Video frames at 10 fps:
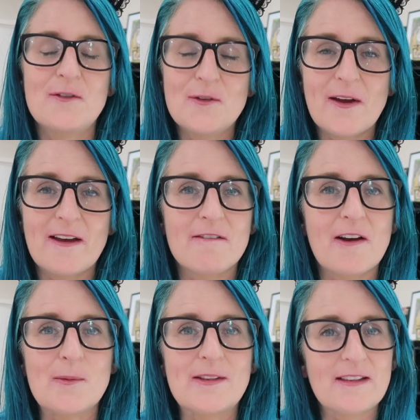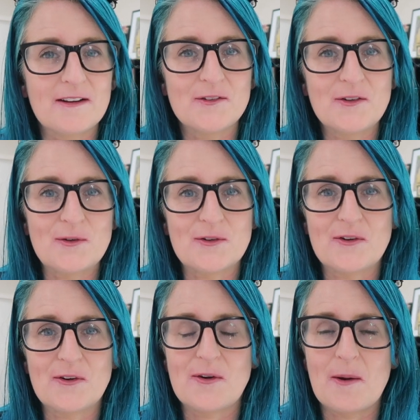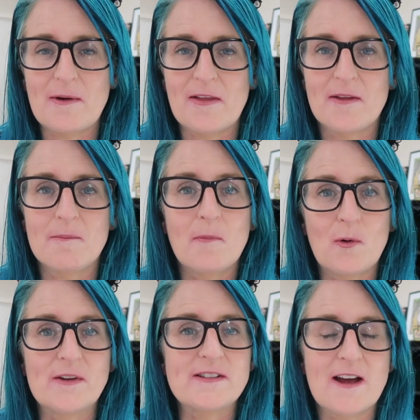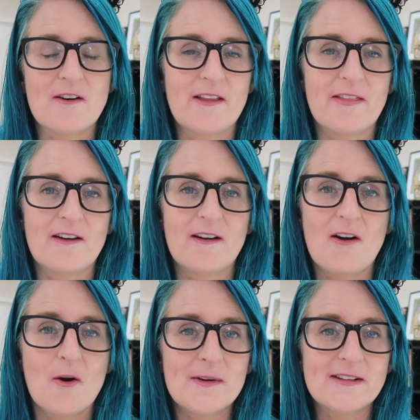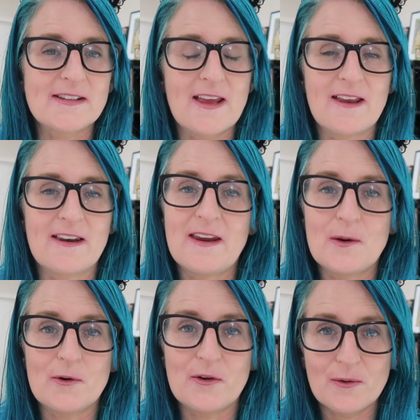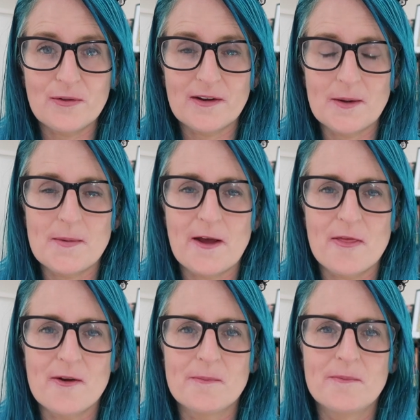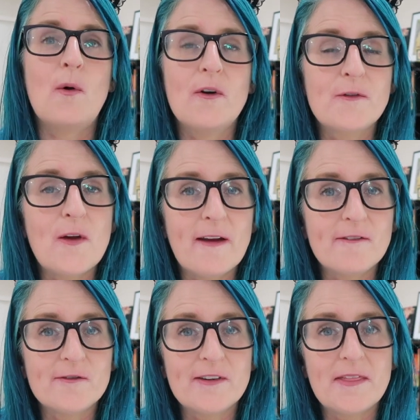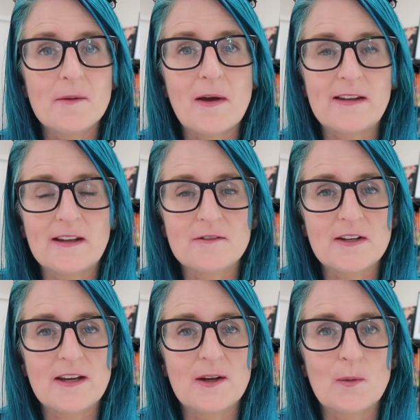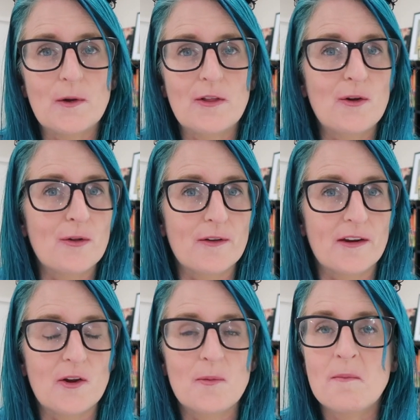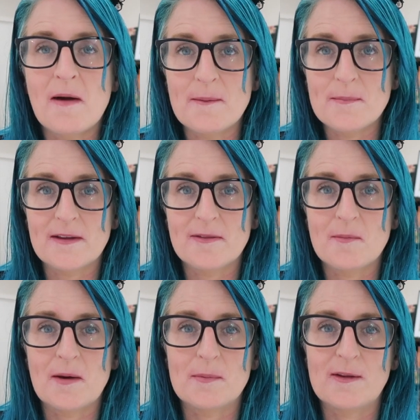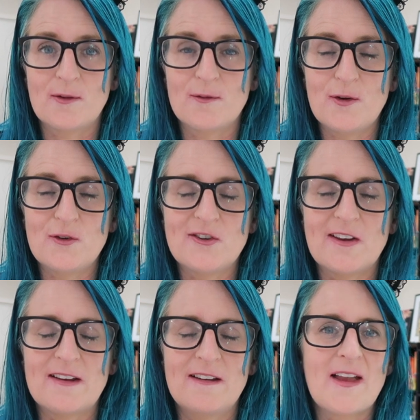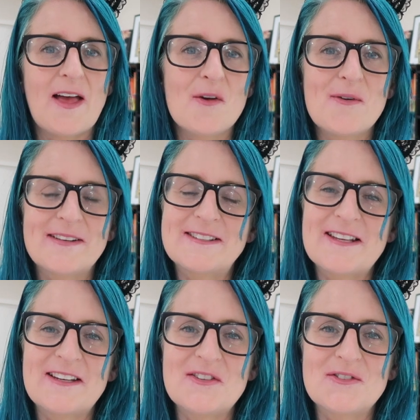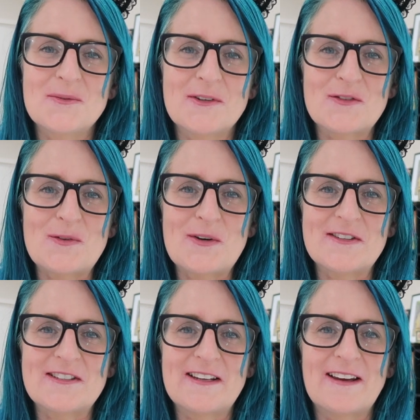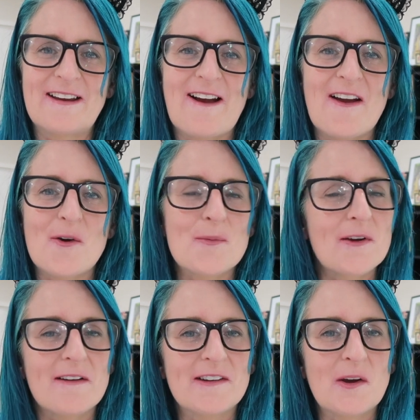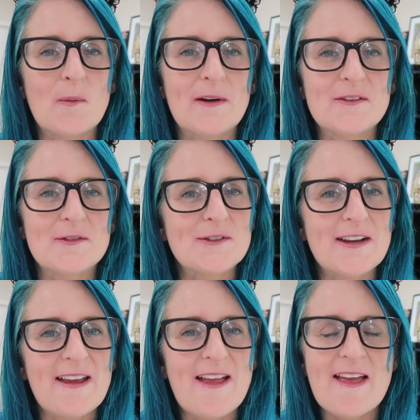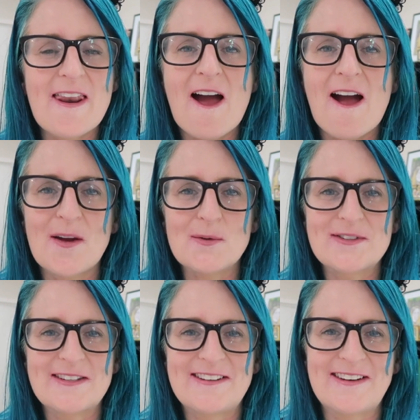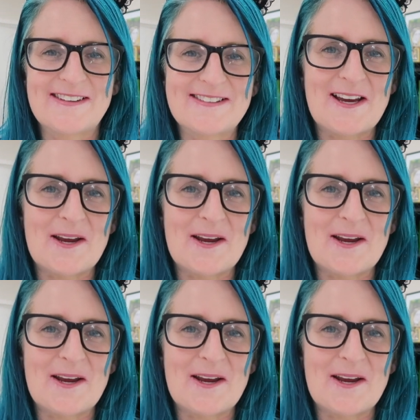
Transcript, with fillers: If you have, I would love to talk to you about them more down in the comments and hear what you think about them. Or if you haven't read them, I'd love to hear whether you think you might pick them up in the future. Otherwise, thank you so much for watching. I hope you're having a wonderful day and I will see you next